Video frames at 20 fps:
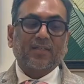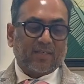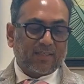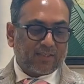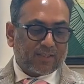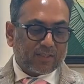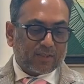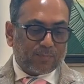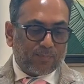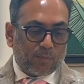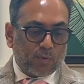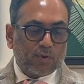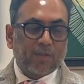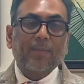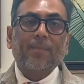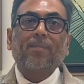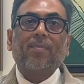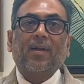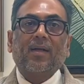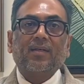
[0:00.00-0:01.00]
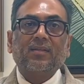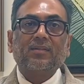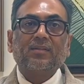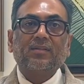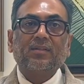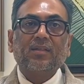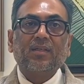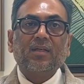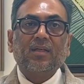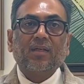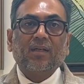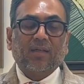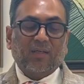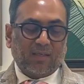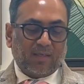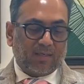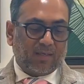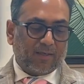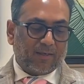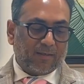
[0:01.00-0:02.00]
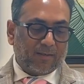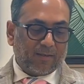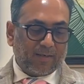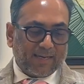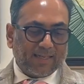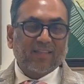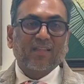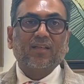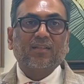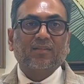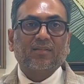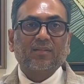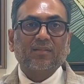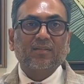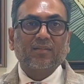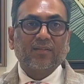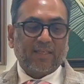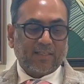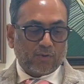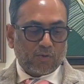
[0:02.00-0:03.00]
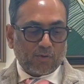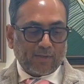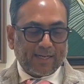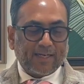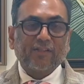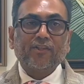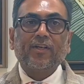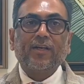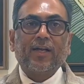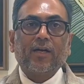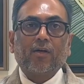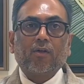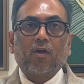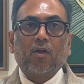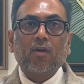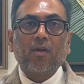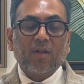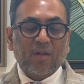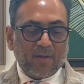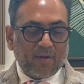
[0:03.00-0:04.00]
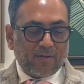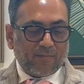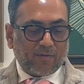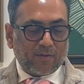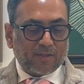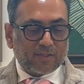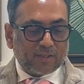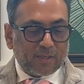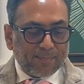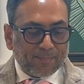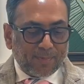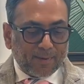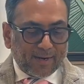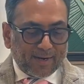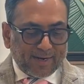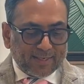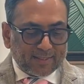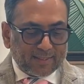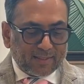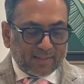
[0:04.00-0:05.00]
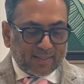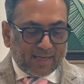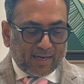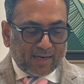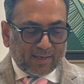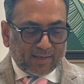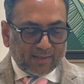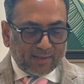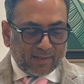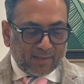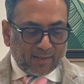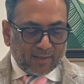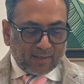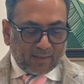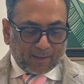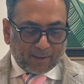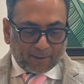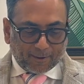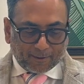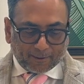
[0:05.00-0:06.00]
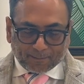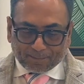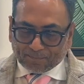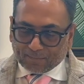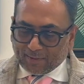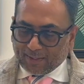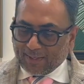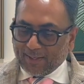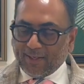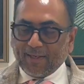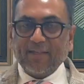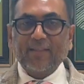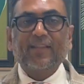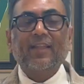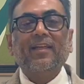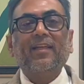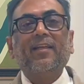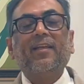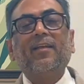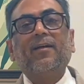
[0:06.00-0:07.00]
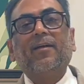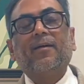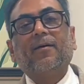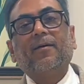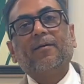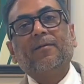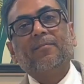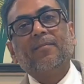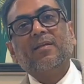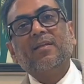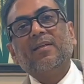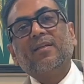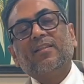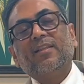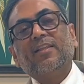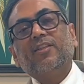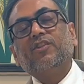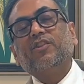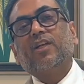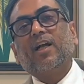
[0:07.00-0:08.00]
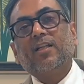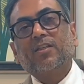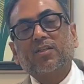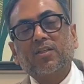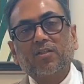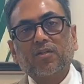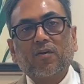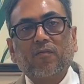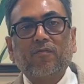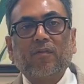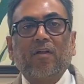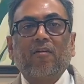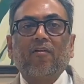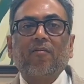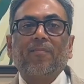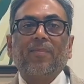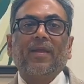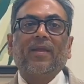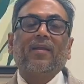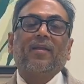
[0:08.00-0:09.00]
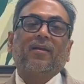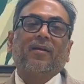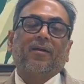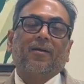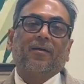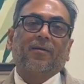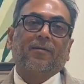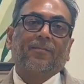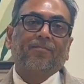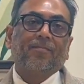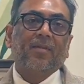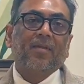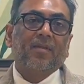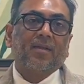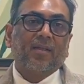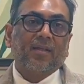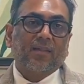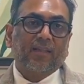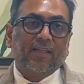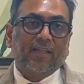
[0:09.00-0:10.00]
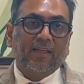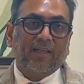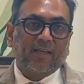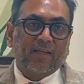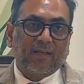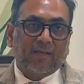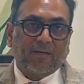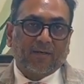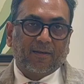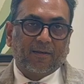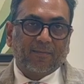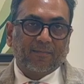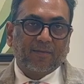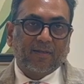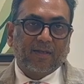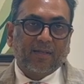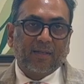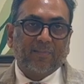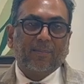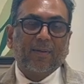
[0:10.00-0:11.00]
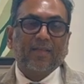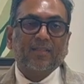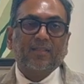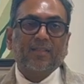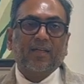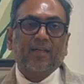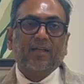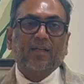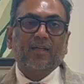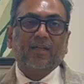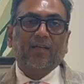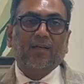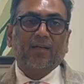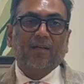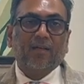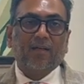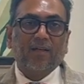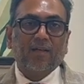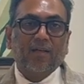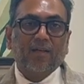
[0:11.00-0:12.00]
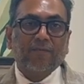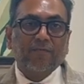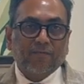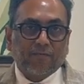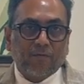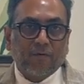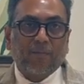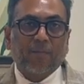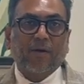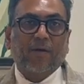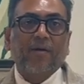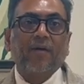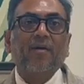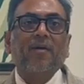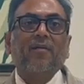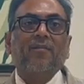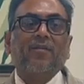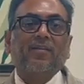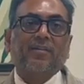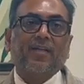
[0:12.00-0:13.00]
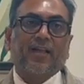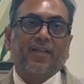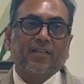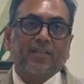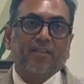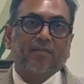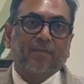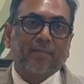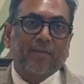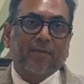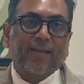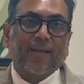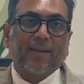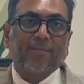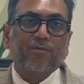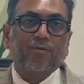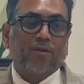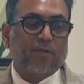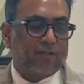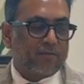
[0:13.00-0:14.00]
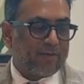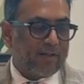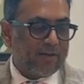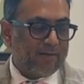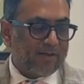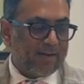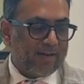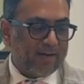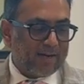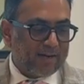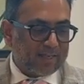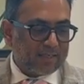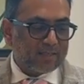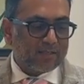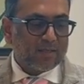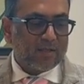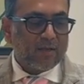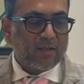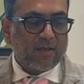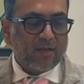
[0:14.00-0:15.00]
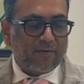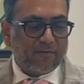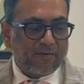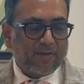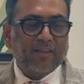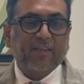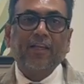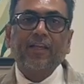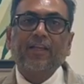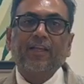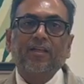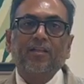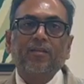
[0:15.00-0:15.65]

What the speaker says: It's the smooth implants like this. There's no texturing at all, for the simple reason that the chances of developing the anaplastic lymphoma, which arises from the capsule, is very, very less with the